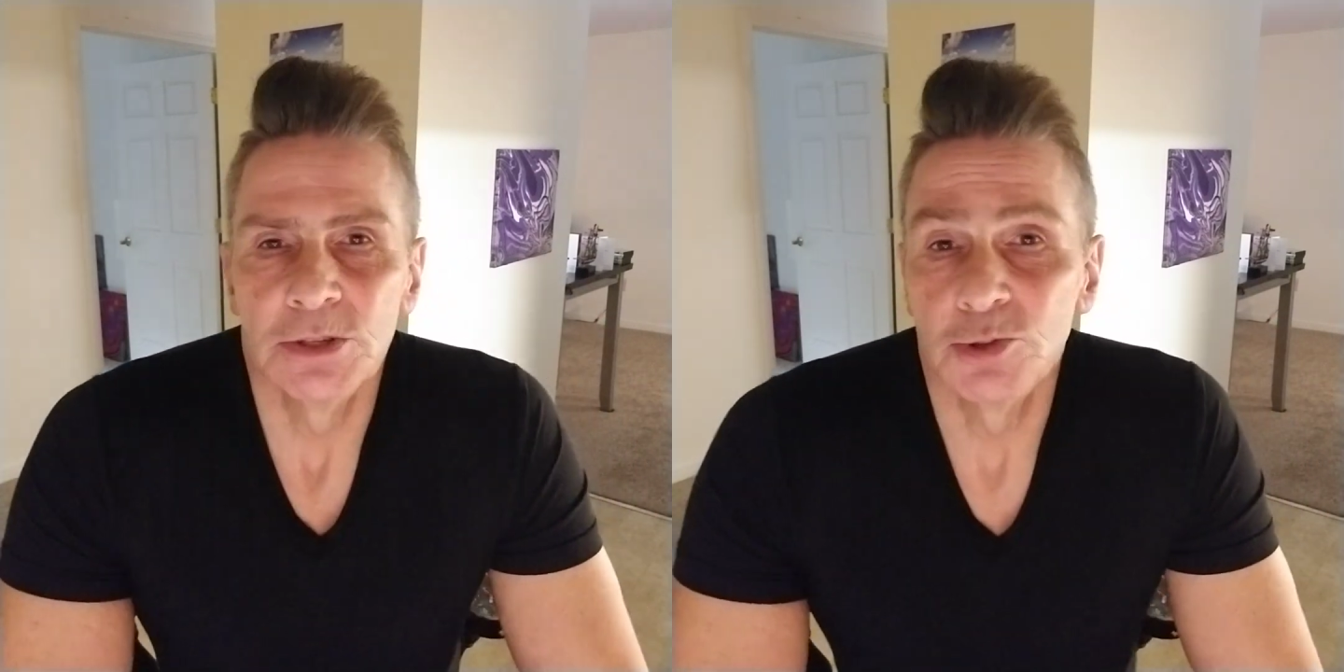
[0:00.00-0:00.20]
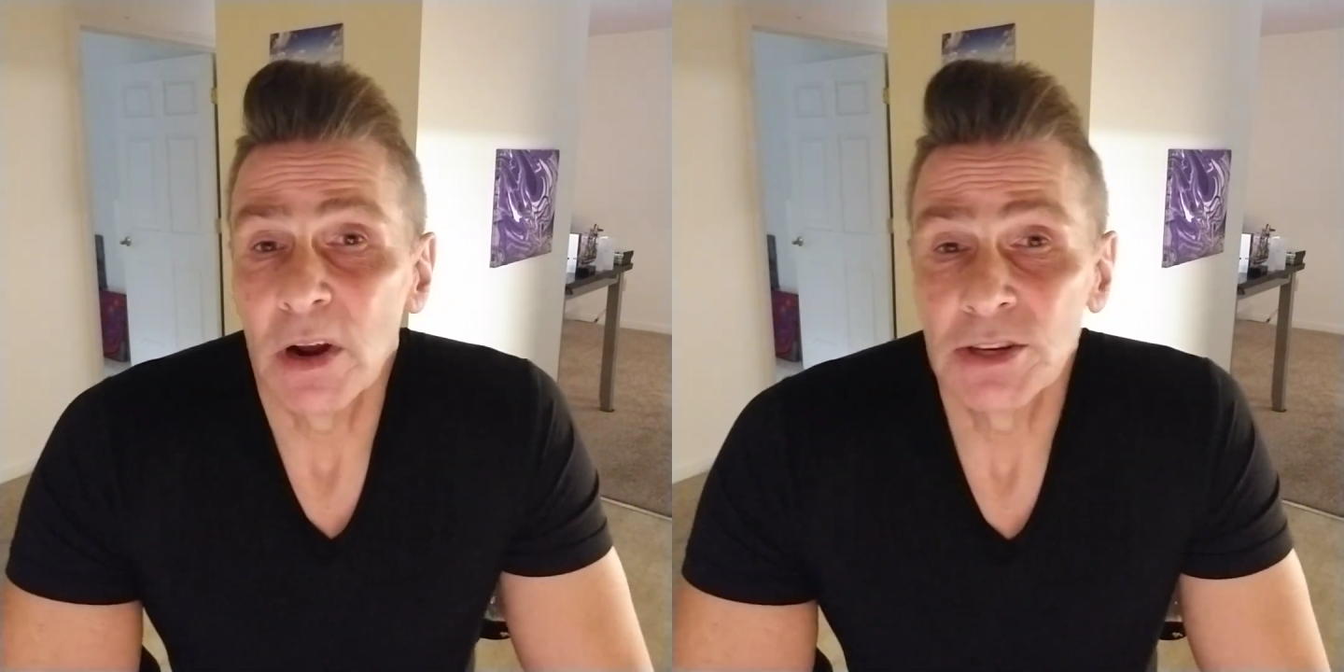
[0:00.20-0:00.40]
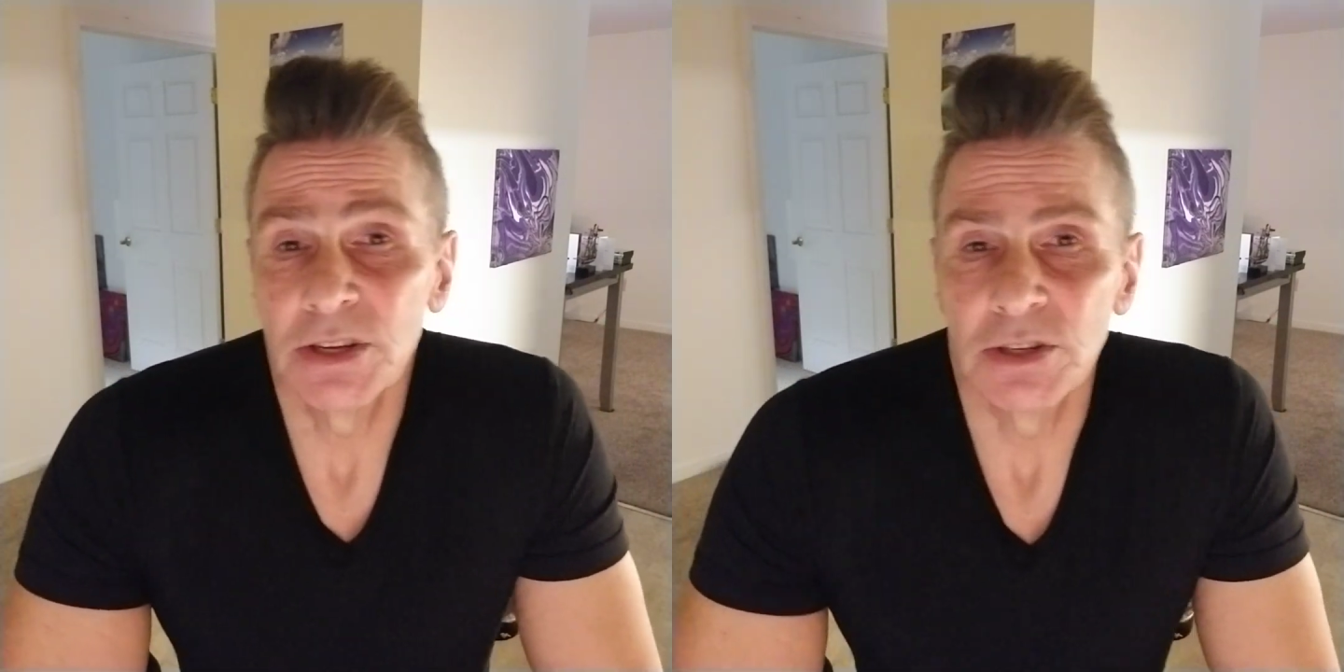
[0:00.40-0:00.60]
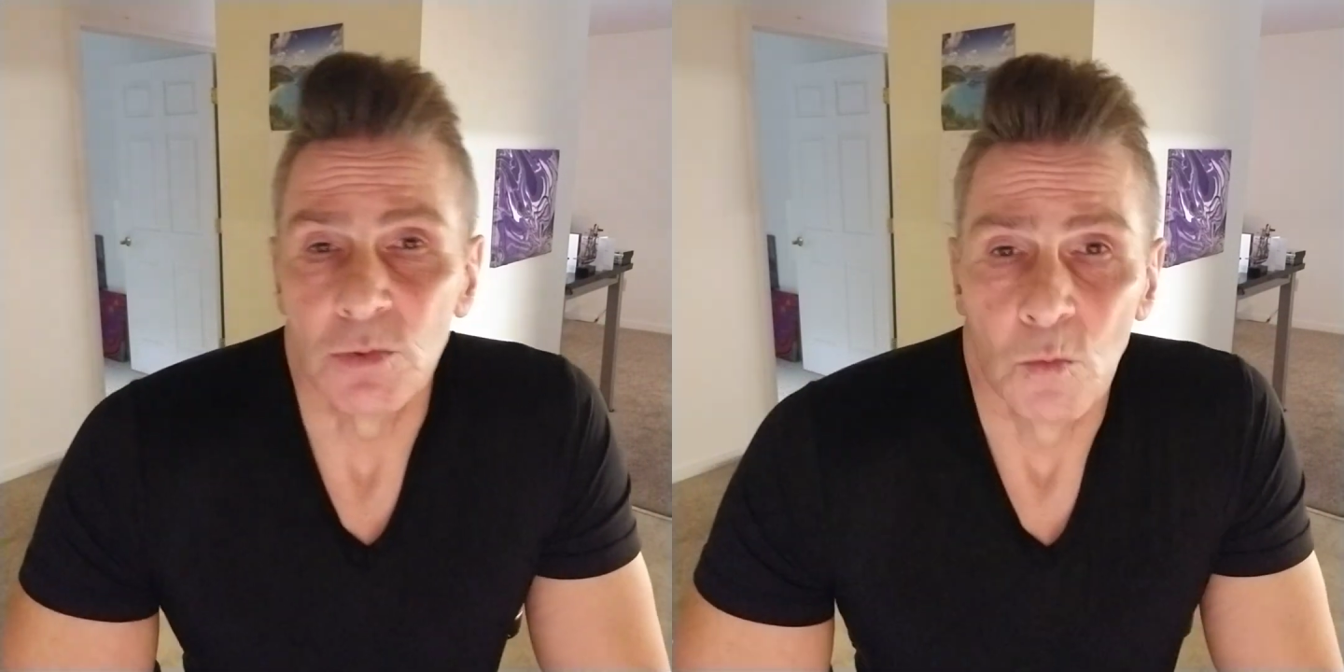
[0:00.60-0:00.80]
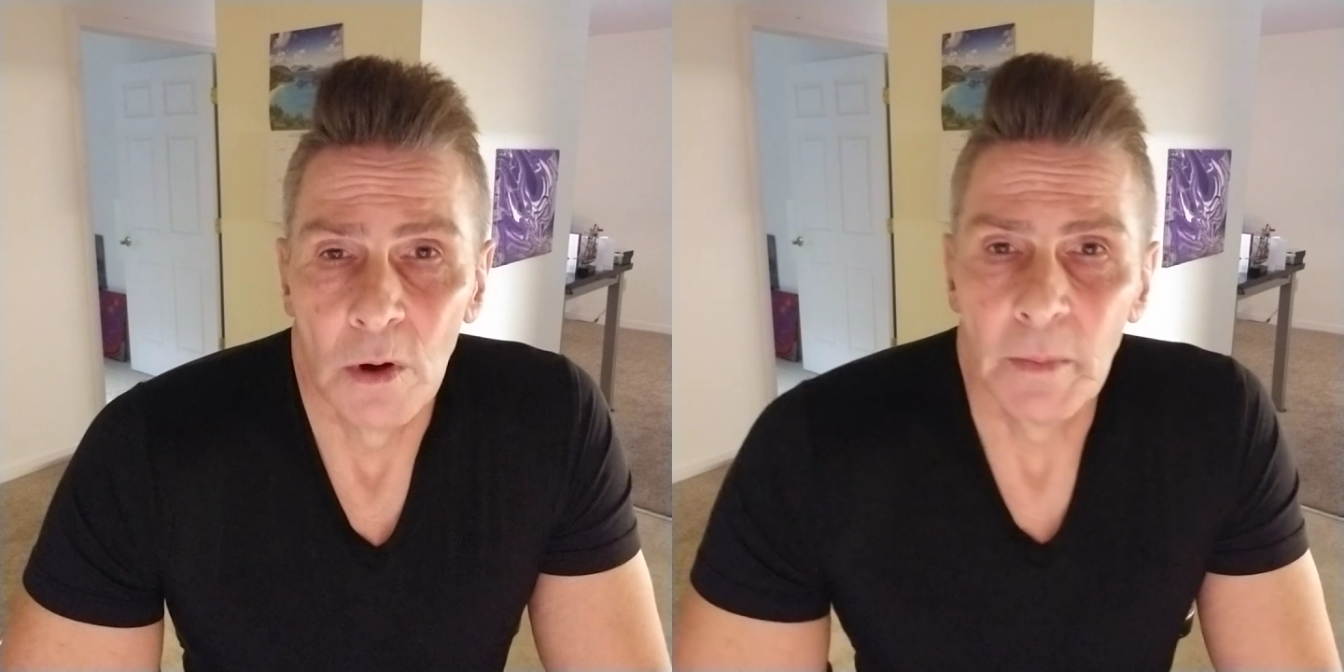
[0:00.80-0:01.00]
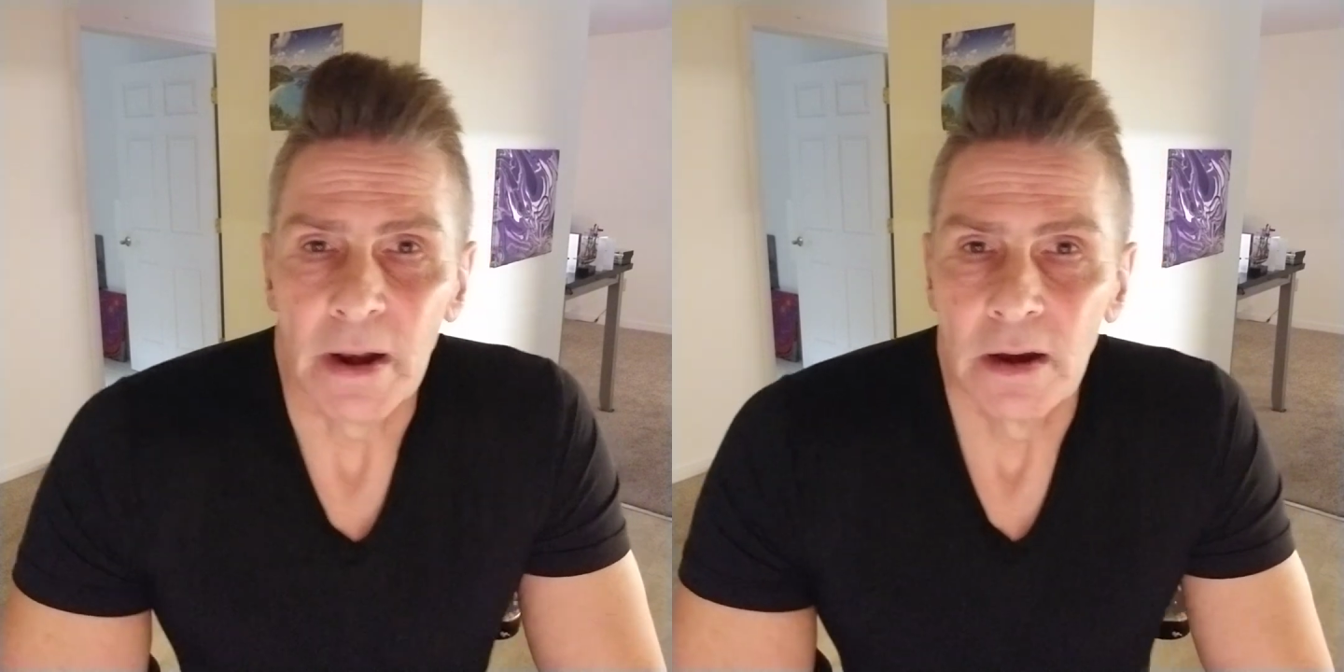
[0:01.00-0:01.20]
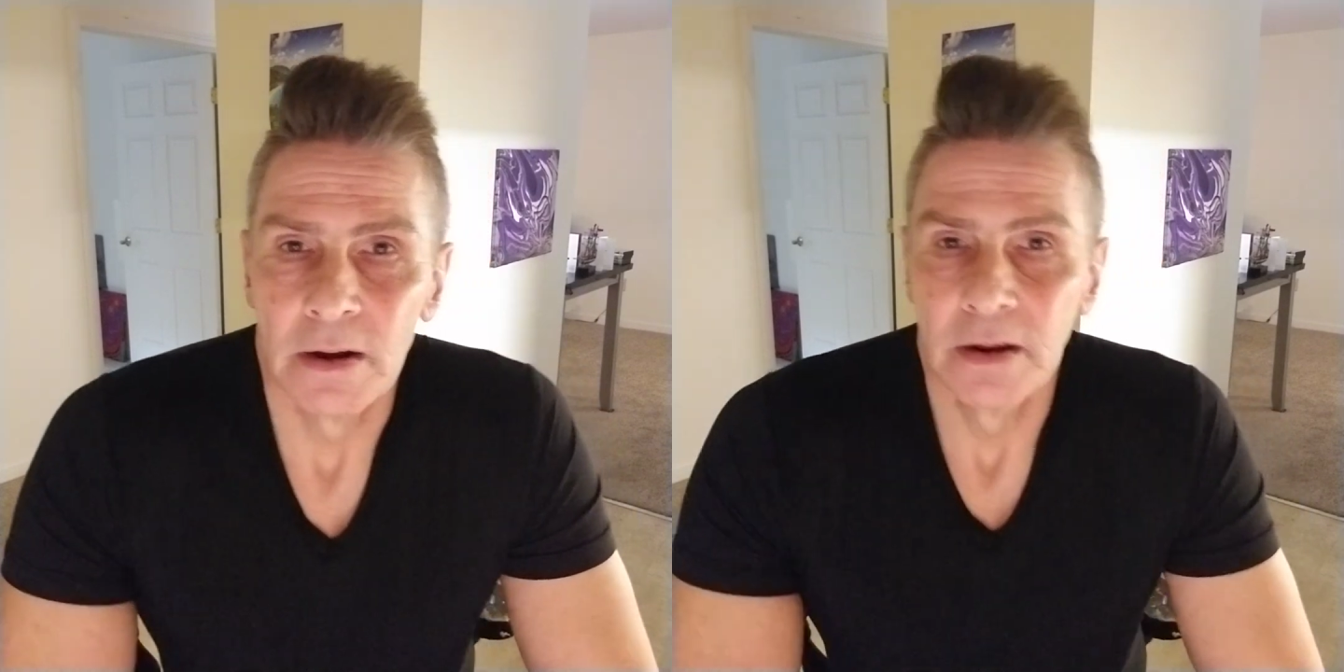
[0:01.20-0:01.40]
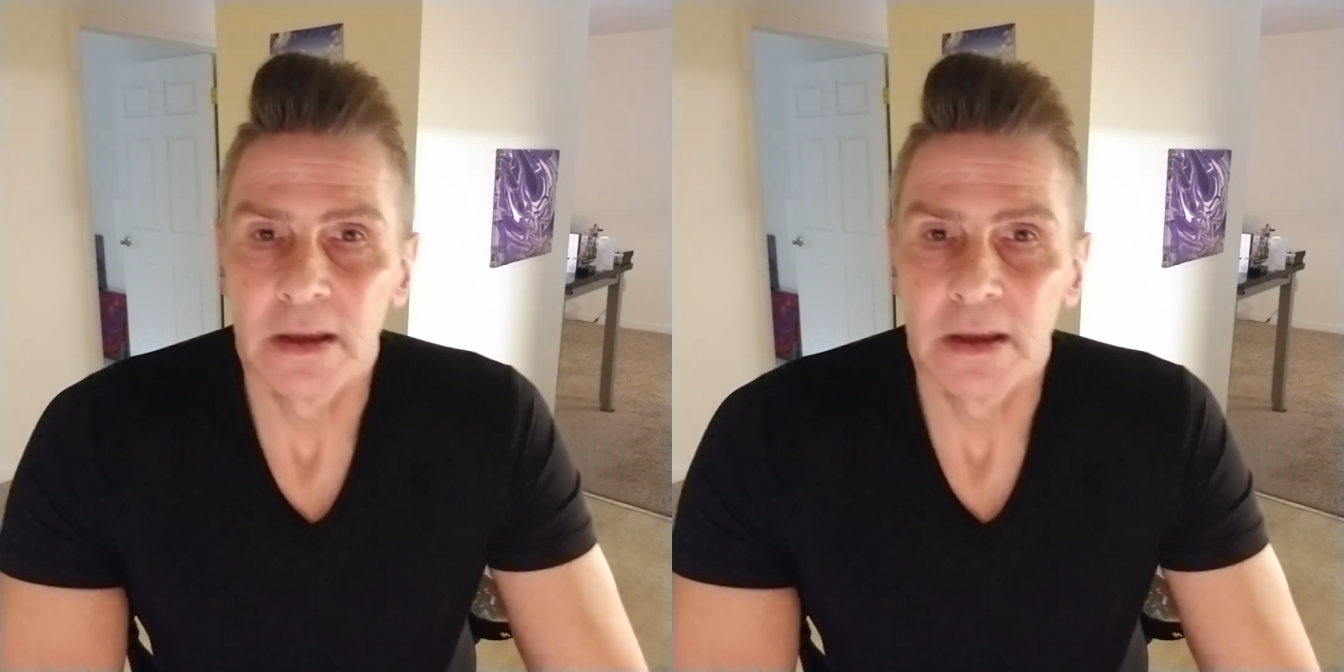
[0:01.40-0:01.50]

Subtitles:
dressed as a woman.